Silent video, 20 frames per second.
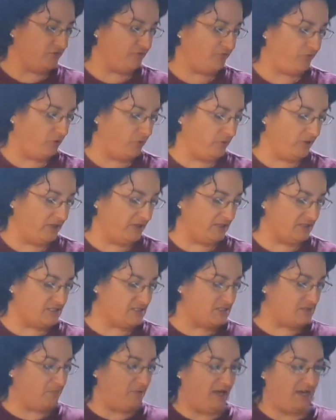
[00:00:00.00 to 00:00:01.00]
forward
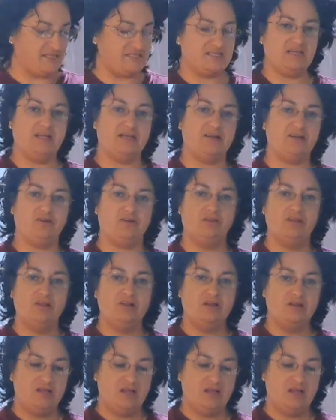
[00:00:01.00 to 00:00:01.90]
is place a little